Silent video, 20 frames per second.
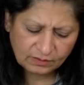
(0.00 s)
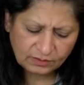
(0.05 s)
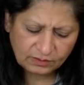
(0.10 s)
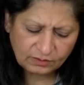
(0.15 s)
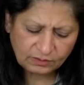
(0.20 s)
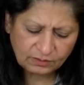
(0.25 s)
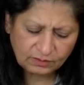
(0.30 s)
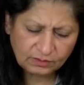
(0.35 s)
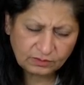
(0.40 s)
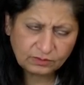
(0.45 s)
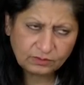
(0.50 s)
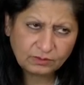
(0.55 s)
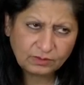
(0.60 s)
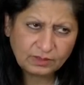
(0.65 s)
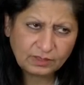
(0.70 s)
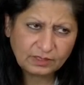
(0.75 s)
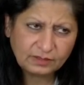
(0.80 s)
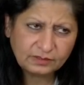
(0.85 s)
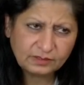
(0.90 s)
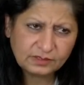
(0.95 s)
you you are
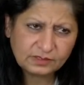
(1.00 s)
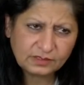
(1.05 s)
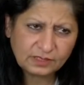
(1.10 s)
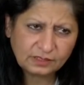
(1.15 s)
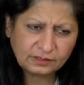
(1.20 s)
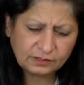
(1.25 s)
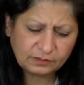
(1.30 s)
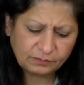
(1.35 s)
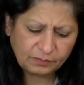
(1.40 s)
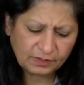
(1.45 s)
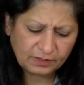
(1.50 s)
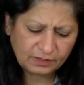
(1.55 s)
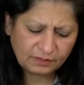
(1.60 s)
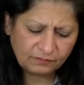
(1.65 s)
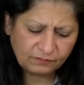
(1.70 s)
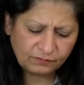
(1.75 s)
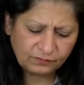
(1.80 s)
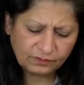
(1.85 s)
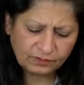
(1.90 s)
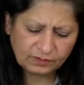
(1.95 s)
undecided back and
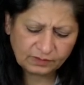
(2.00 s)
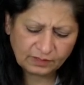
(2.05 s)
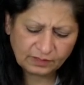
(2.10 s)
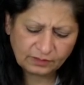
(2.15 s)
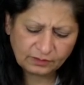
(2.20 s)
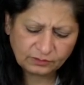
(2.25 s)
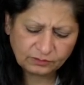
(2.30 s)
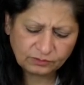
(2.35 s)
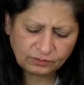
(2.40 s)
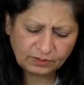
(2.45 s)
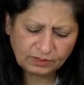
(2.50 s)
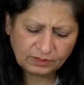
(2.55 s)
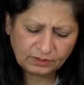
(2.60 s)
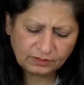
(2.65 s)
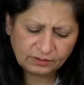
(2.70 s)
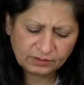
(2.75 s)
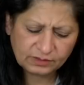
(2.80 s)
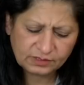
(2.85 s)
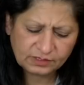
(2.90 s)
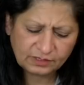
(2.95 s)
forth like you know, to heal
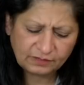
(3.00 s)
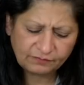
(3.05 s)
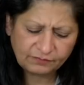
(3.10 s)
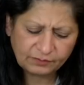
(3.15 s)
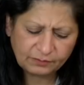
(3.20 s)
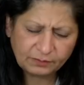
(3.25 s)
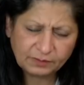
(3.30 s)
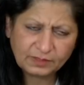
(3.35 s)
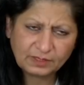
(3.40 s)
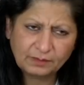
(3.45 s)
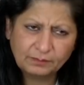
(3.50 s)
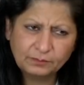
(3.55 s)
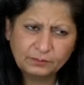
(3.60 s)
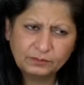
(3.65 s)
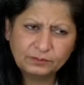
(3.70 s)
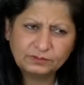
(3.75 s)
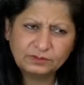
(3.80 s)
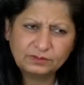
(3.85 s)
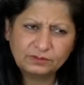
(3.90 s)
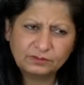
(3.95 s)
yourself you become
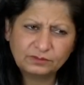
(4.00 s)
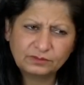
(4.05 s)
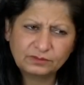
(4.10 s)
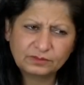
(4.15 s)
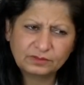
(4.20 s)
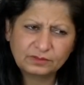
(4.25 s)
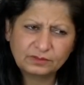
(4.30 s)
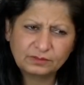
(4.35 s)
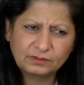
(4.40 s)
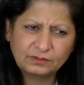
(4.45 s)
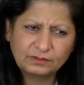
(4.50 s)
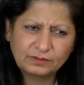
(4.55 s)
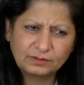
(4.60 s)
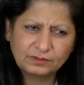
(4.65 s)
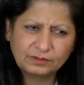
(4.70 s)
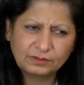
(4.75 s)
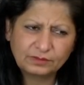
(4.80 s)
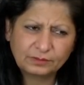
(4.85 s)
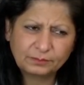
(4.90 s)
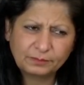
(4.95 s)
moody on your uh, on
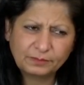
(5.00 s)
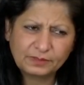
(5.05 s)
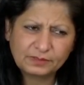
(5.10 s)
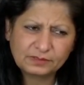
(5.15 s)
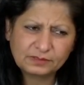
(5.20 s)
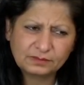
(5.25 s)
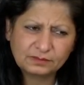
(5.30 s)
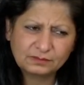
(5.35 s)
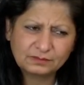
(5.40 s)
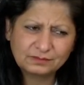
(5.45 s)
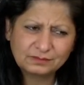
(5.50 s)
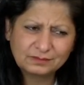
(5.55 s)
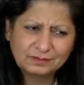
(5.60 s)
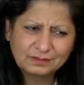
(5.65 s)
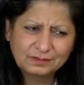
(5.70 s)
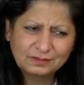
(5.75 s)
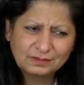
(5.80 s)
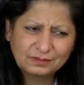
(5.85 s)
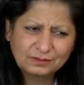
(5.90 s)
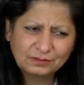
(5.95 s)
your person
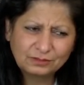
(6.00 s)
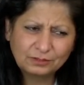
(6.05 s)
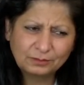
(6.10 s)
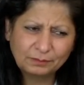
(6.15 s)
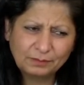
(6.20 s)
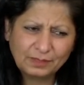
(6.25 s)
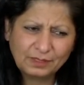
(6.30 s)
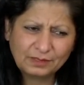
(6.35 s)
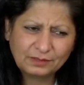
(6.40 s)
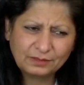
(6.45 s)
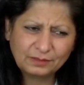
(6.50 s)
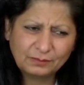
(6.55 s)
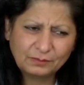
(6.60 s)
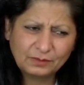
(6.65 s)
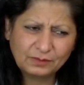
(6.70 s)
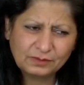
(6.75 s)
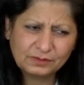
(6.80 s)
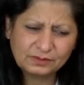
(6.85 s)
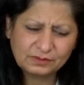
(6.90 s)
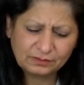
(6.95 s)
you block them
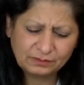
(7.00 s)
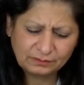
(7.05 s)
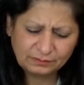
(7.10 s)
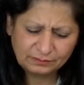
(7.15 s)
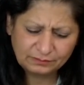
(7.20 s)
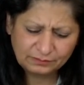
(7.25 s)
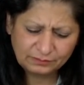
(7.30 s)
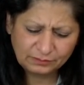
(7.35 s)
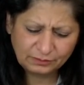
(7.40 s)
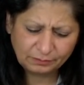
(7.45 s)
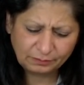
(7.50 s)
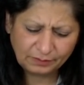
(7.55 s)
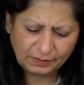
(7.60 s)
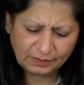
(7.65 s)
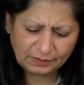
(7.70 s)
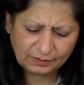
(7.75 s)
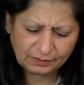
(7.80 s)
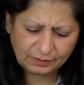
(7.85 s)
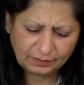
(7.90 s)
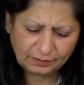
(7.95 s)
also you
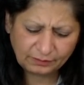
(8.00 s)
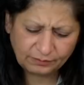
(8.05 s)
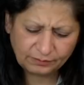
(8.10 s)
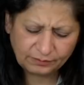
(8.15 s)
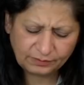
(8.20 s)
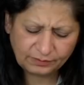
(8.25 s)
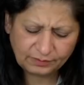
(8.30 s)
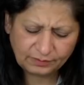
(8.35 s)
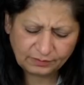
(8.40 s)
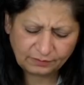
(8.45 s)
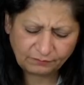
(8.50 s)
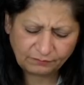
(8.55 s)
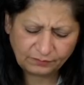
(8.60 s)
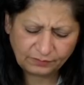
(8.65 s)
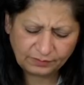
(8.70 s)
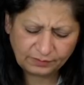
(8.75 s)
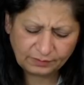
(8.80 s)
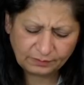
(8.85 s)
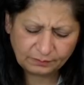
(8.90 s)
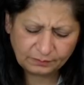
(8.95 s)
block like you know the, the
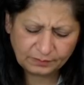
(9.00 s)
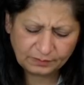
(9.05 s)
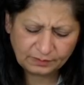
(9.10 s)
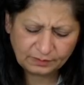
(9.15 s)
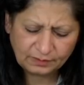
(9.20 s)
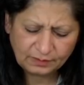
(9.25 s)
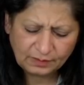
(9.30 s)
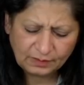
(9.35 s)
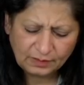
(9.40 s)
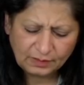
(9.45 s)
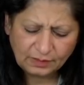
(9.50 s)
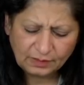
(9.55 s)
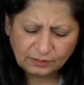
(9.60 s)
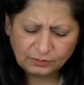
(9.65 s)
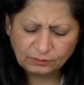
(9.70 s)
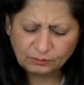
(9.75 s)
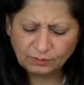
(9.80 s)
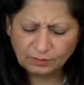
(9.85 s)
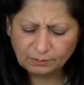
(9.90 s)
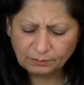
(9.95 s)
phone number
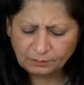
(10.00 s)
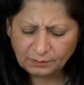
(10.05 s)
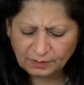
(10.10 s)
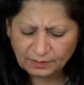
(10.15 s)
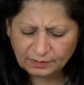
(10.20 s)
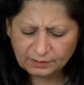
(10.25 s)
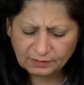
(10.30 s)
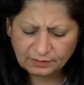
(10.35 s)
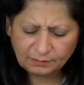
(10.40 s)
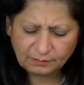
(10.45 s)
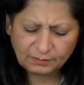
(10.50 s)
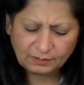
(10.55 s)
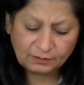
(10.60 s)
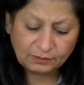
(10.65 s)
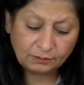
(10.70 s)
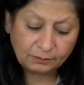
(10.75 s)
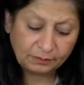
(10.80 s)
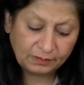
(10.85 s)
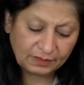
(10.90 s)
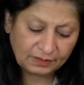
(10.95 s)
you unblock them and
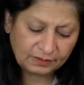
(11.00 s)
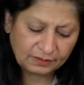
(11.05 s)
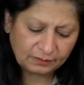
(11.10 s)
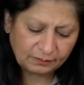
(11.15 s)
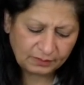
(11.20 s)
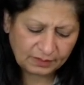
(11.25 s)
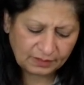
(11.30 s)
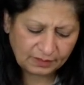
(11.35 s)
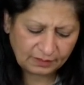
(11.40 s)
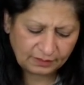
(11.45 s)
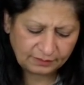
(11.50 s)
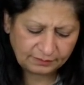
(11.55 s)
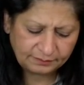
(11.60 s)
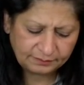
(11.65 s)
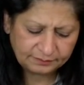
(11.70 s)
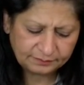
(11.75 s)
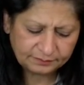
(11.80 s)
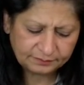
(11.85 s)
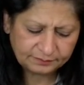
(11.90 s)
you block them again